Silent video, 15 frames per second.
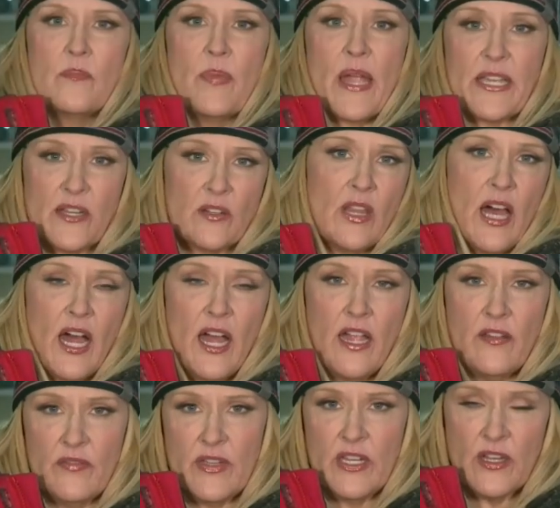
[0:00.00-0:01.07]
Back here
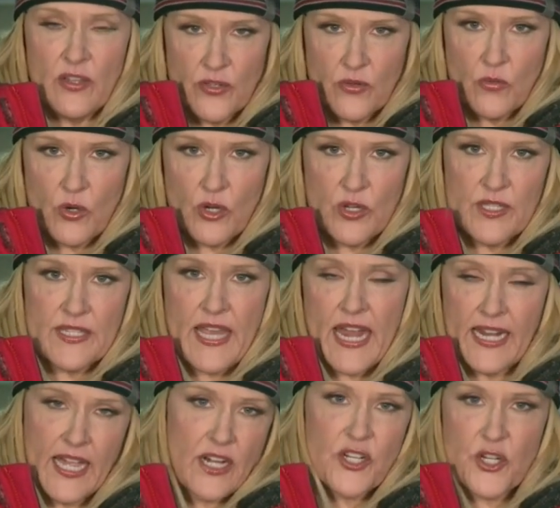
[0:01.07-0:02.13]
live, in other words,
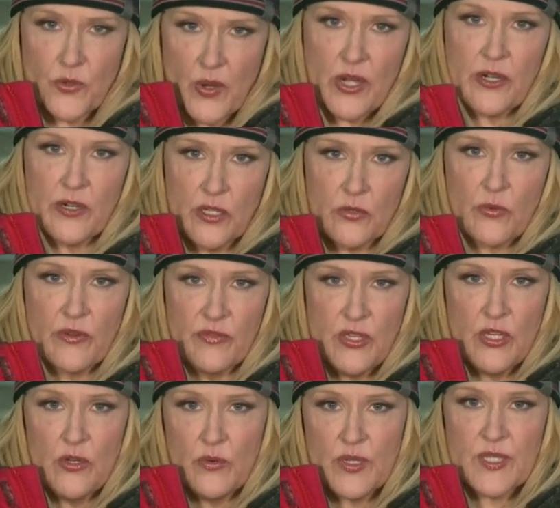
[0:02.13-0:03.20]
that actuarial
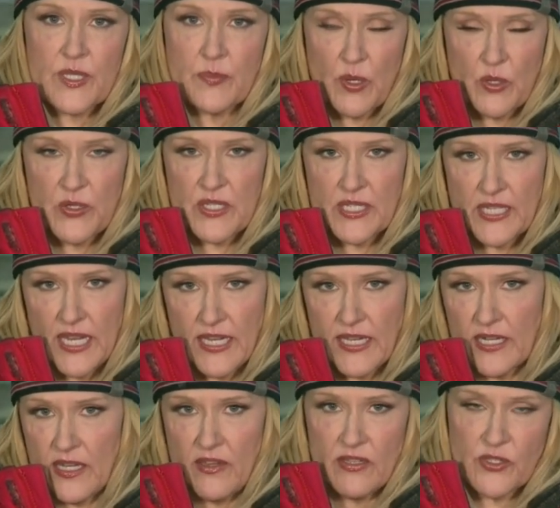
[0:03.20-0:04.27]
review is supposed to
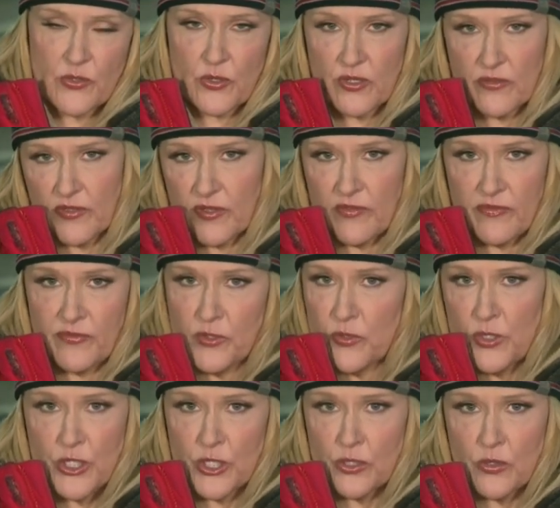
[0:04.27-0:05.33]
take any sort of
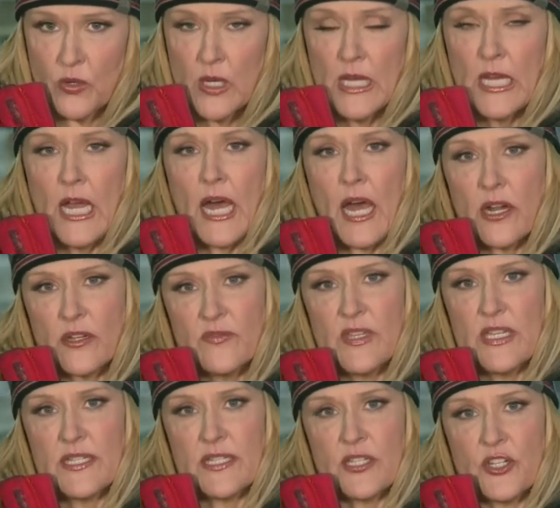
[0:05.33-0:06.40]
voodoo out of
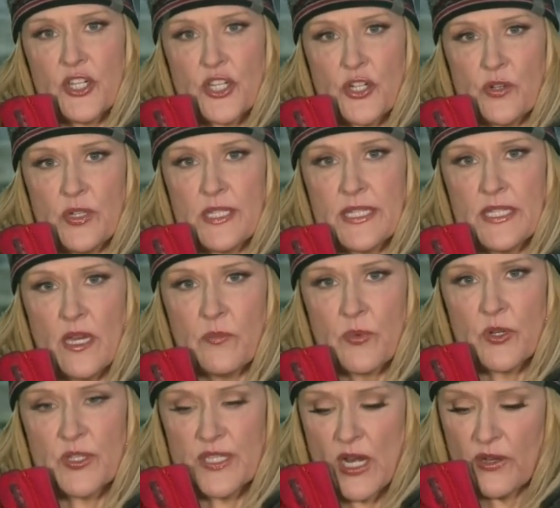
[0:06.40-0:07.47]
these insurance
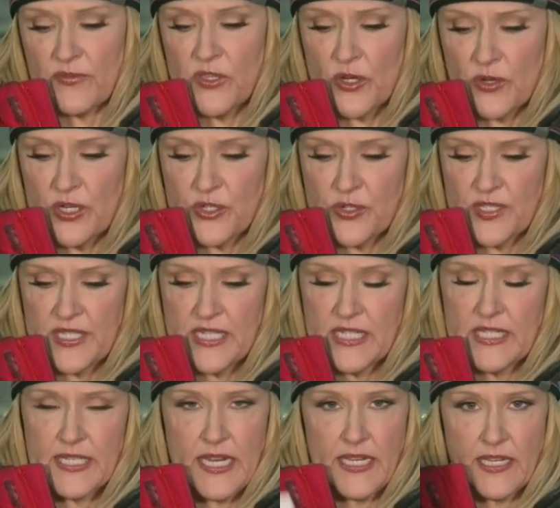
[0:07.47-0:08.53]
numbers. Now, if you're
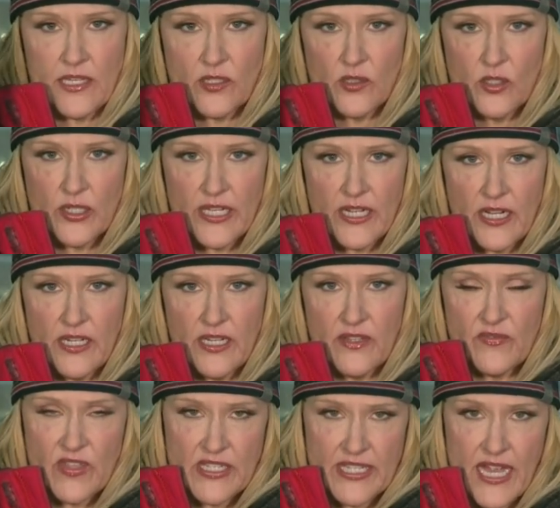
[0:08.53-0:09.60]
interested in taking a look at any
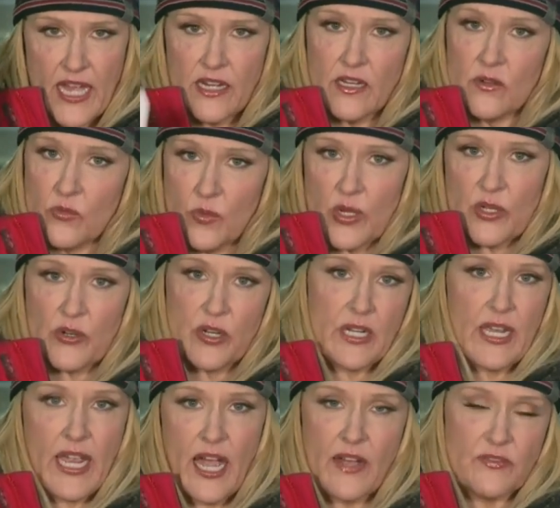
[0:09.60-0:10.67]
of the data and what you're
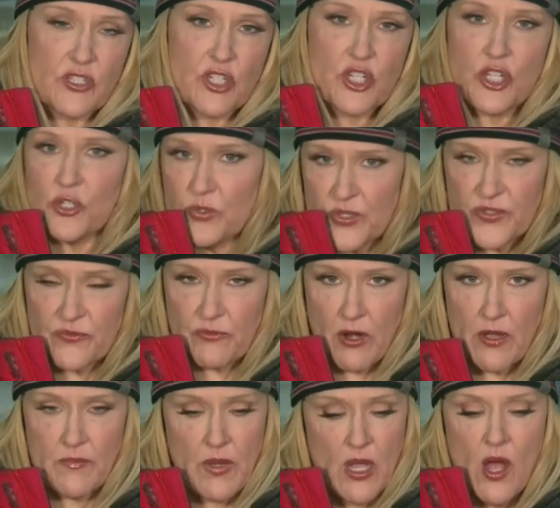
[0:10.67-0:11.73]
going to have to choose
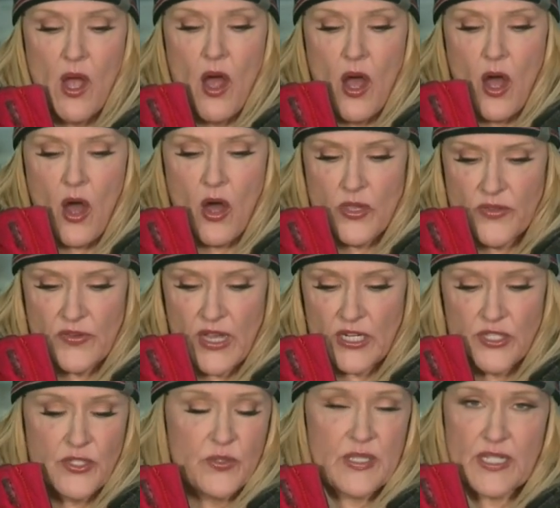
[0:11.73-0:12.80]
from, all you've got
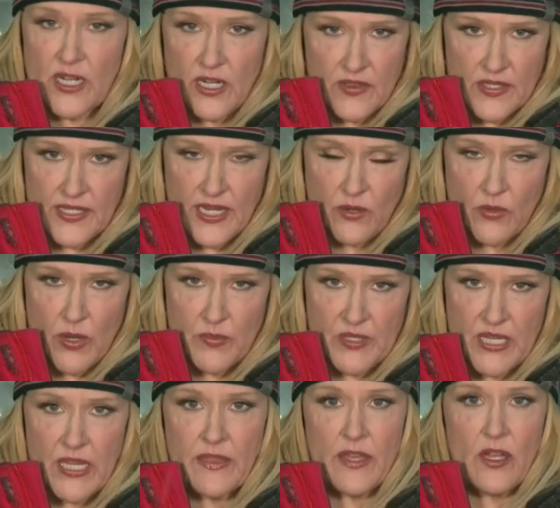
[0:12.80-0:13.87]
to do is get on the state
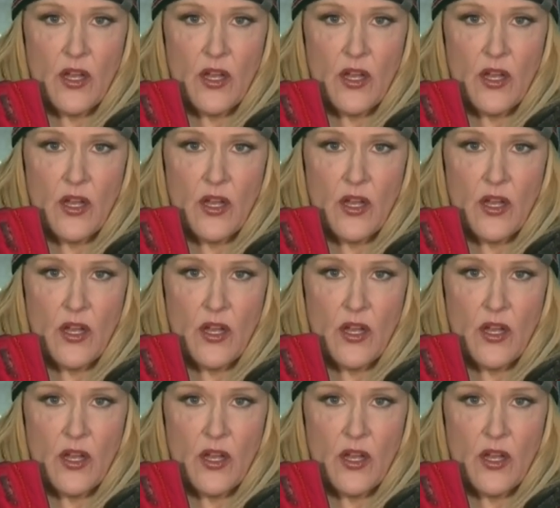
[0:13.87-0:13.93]
website.